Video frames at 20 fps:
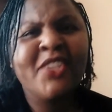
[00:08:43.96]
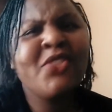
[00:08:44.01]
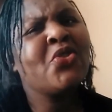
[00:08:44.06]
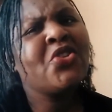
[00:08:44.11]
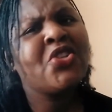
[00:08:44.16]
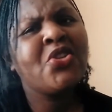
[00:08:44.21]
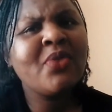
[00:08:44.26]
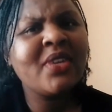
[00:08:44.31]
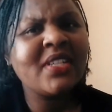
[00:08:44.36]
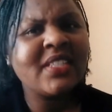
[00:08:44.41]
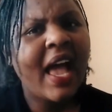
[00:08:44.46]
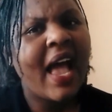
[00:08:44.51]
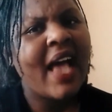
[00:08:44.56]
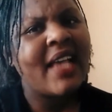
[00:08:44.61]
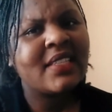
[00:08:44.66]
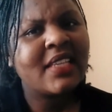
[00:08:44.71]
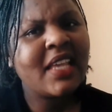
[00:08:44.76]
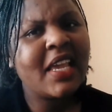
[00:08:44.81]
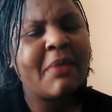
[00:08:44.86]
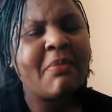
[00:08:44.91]
And so she was
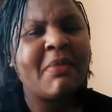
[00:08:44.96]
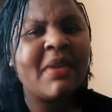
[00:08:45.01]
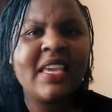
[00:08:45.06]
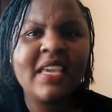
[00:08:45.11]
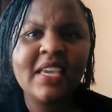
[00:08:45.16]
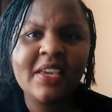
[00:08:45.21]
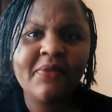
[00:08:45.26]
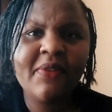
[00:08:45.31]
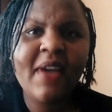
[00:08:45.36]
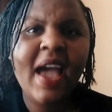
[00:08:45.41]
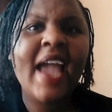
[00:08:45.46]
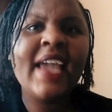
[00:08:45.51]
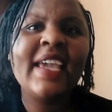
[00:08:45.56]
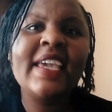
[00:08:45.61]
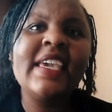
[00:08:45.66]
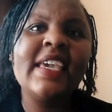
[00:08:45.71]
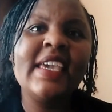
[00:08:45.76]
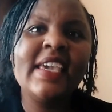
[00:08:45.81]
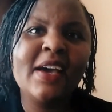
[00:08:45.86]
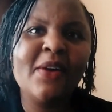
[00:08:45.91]
asking me if I
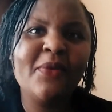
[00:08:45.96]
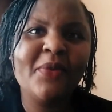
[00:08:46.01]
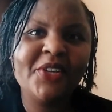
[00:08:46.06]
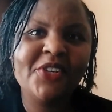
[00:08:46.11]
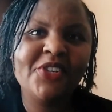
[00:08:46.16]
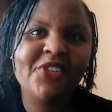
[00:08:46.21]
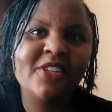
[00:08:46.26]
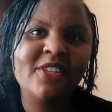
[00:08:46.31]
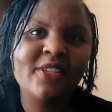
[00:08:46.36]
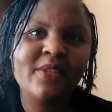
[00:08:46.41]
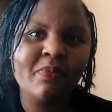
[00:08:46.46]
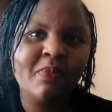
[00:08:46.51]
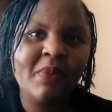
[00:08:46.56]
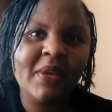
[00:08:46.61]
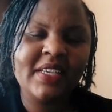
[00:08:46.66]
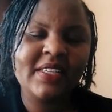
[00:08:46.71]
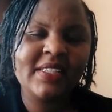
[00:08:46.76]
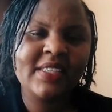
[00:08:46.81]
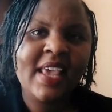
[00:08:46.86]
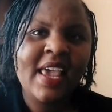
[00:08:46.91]
hear when she
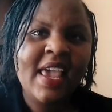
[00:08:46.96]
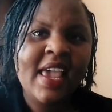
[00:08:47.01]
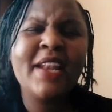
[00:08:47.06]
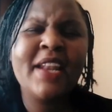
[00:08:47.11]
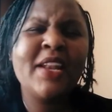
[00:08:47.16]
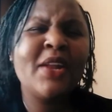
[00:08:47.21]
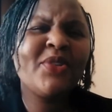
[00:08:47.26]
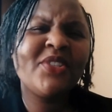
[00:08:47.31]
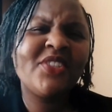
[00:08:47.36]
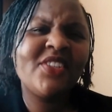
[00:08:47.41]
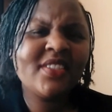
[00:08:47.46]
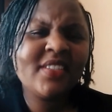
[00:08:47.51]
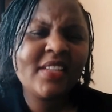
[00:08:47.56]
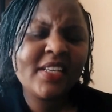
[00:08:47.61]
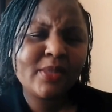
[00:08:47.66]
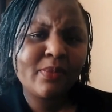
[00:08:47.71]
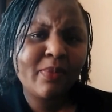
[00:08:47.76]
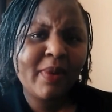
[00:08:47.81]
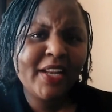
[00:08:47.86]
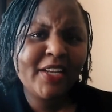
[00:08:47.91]
speaks. And I was just
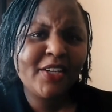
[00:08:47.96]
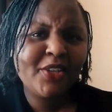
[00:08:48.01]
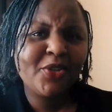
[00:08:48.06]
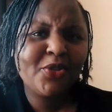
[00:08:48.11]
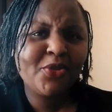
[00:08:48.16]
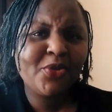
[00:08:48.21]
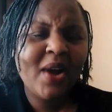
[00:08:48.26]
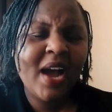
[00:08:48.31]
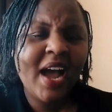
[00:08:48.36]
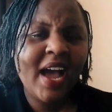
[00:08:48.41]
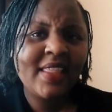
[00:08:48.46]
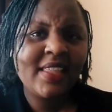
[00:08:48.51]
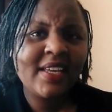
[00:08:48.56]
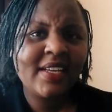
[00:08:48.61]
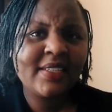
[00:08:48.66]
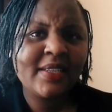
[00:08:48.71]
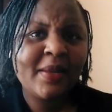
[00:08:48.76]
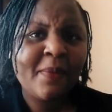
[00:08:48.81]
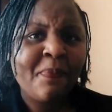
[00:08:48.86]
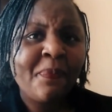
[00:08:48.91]
explaining to her
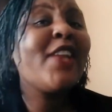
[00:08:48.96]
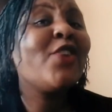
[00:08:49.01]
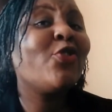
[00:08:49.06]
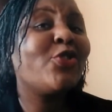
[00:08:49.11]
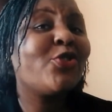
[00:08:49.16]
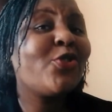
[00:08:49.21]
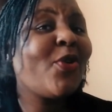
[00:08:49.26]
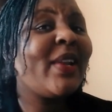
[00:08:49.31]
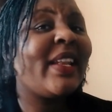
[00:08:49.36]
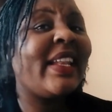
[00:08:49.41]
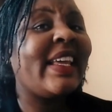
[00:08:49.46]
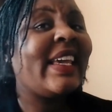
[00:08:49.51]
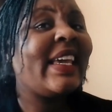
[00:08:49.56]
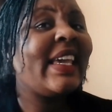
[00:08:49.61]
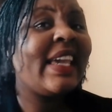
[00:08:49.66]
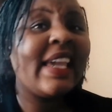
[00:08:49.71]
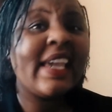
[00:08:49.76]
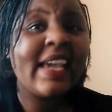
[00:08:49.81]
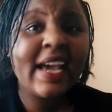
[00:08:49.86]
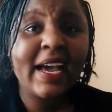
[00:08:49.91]
that I not only
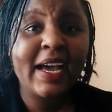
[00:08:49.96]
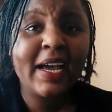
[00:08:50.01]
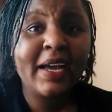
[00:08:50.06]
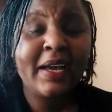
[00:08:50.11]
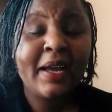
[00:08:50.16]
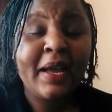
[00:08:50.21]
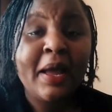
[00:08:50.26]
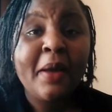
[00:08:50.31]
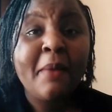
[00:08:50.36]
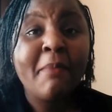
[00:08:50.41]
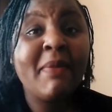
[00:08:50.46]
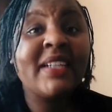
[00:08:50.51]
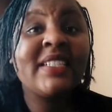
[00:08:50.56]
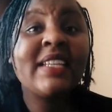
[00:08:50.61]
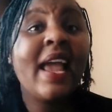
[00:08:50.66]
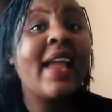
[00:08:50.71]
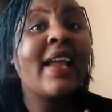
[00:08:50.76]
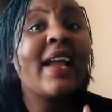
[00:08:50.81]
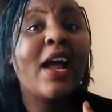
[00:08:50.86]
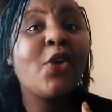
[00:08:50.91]
hear,
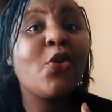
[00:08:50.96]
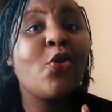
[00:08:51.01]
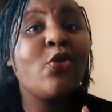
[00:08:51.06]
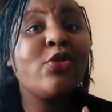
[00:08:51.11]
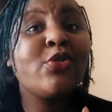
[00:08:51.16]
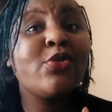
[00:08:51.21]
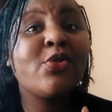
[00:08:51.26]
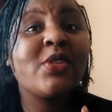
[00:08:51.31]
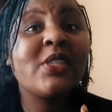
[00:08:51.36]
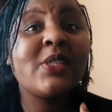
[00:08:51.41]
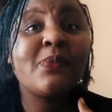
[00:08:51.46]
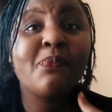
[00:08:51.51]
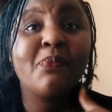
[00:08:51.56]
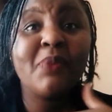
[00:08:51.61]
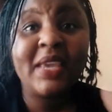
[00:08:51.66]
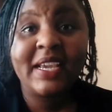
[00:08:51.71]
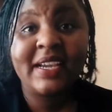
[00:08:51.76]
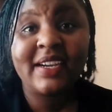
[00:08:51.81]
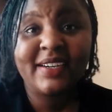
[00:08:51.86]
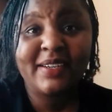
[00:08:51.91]
but I can also
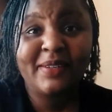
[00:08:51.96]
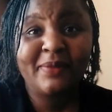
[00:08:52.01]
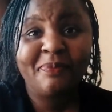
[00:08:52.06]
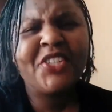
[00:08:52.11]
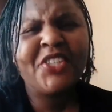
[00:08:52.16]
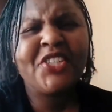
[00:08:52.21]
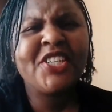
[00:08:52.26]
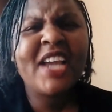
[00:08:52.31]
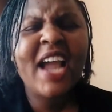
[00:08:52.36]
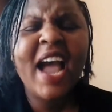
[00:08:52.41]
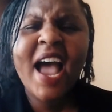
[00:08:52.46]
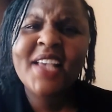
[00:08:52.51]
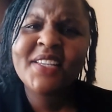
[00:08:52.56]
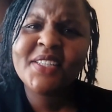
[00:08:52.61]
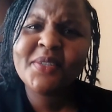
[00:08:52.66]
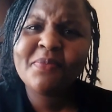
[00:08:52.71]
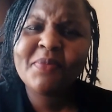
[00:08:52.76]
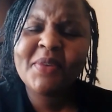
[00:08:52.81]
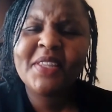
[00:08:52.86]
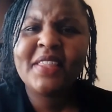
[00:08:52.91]
speak. And she
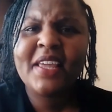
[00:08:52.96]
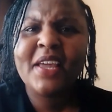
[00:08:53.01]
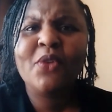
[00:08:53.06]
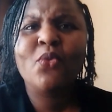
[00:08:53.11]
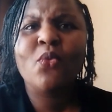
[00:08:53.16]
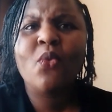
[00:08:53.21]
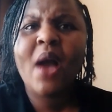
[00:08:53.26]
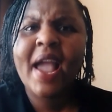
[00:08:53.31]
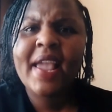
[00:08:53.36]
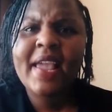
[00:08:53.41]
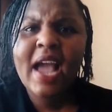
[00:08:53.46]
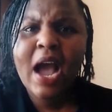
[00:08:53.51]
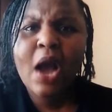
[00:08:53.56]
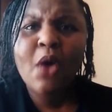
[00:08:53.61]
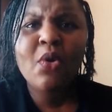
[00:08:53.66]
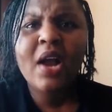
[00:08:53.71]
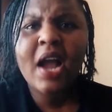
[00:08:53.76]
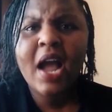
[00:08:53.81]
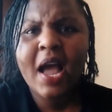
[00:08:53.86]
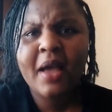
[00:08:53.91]
asked me then,
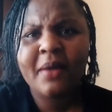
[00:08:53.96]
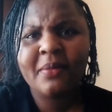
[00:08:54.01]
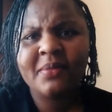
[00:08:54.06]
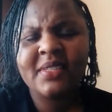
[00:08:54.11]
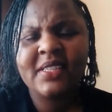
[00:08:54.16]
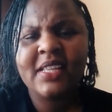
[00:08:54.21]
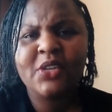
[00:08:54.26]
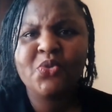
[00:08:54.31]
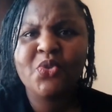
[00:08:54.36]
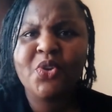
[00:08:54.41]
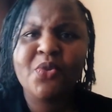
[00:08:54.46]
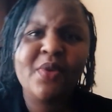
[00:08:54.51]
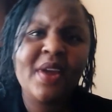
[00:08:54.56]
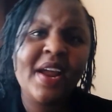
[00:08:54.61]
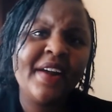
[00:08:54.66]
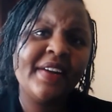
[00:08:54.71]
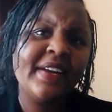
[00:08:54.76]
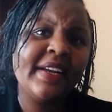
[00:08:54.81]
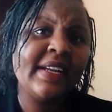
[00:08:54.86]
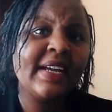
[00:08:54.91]
how comes that when we
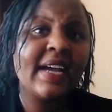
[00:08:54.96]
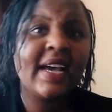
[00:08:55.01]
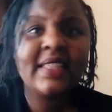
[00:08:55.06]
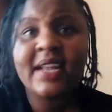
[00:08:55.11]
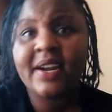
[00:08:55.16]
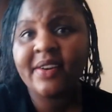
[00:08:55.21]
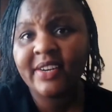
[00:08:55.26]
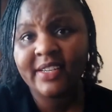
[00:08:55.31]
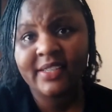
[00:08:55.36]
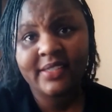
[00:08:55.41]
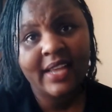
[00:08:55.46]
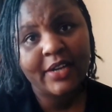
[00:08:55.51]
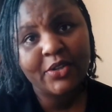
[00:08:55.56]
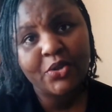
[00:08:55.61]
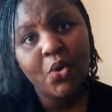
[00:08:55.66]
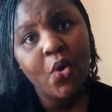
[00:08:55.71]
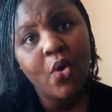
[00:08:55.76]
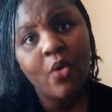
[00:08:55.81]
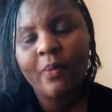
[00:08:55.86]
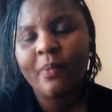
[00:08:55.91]
are in gatherings at
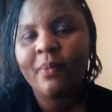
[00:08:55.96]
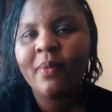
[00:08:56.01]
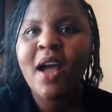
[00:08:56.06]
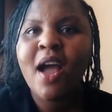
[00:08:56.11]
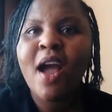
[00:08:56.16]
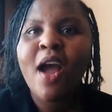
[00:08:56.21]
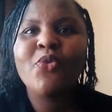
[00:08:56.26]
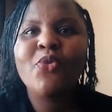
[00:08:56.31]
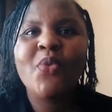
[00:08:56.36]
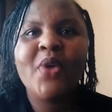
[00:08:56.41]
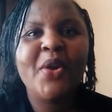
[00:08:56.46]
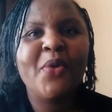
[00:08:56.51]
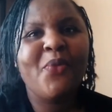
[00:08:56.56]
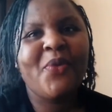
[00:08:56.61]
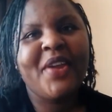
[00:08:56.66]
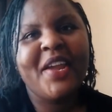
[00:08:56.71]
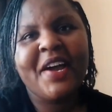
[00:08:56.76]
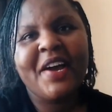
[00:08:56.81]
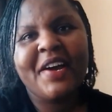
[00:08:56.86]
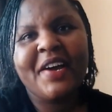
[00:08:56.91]
home or when
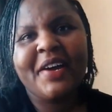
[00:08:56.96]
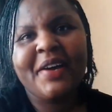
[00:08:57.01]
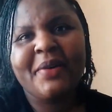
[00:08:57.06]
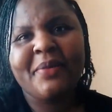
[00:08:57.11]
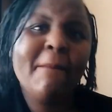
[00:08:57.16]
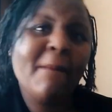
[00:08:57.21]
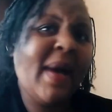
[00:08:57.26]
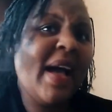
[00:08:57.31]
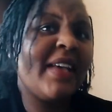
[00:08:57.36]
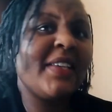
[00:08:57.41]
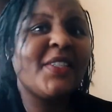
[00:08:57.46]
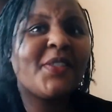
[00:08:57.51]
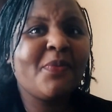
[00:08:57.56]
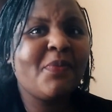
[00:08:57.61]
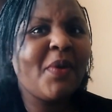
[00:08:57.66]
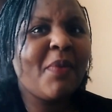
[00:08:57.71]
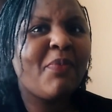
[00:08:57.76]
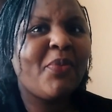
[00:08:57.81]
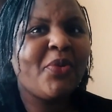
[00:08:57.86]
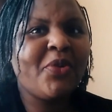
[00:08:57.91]
we are
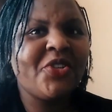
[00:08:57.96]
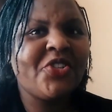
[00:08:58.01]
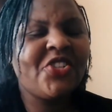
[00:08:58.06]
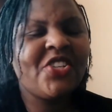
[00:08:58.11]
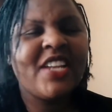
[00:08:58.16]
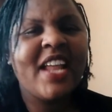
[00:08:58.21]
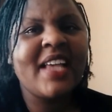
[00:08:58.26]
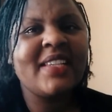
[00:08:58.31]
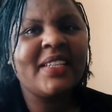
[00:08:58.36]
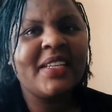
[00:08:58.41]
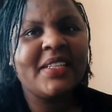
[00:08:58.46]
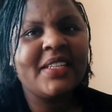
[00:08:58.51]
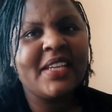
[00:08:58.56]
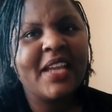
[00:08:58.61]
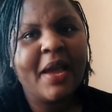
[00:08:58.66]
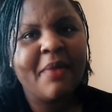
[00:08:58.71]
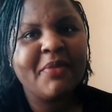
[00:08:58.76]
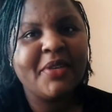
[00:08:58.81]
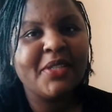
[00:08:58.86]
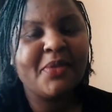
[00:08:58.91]
amongst people, she doesn't
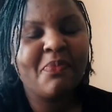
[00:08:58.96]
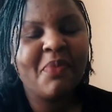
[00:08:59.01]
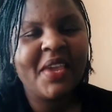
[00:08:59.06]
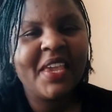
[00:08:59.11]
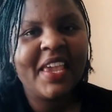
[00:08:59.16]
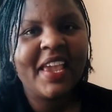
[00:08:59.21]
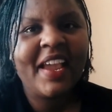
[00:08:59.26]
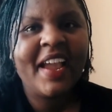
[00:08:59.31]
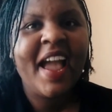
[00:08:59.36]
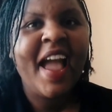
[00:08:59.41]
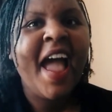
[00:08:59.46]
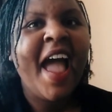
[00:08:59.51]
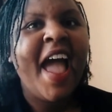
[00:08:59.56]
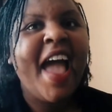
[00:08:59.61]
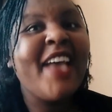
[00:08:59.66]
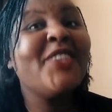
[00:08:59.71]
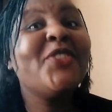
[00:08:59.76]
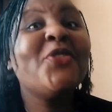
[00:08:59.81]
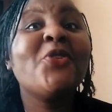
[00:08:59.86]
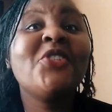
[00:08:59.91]
hear me speaking?
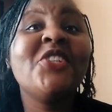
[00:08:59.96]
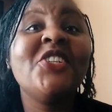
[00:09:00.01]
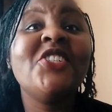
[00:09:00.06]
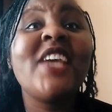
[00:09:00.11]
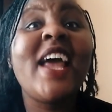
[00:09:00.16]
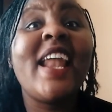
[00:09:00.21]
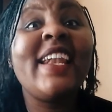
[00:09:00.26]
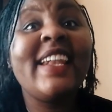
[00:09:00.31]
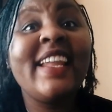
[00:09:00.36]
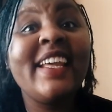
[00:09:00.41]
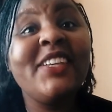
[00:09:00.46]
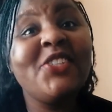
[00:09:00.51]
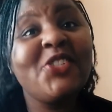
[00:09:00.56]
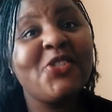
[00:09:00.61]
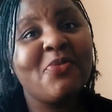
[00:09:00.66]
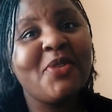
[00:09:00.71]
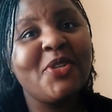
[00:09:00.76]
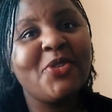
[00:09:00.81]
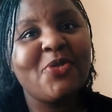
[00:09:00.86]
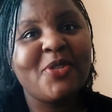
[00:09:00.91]
And so she
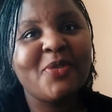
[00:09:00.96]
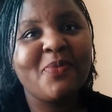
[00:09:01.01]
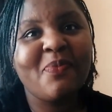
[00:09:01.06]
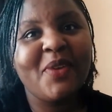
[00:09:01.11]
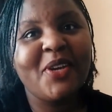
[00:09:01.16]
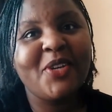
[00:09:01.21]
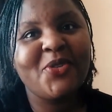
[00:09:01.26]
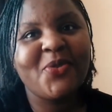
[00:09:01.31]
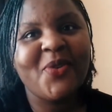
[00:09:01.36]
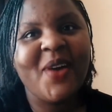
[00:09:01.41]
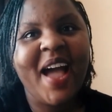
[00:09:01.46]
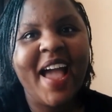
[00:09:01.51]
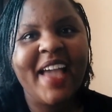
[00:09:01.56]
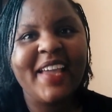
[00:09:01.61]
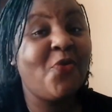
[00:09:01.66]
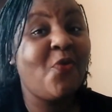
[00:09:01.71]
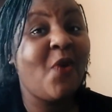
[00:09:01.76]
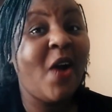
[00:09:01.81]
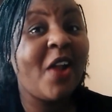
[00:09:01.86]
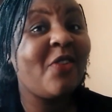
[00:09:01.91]
challenged me to speak to her
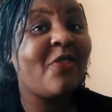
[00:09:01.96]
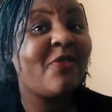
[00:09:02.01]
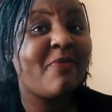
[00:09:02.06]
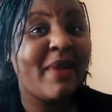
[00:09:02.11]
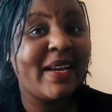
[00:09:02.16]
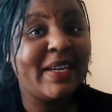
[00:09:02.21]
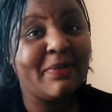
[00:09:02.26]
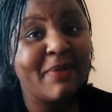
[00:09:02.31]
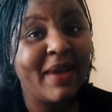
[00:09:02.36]
in one of my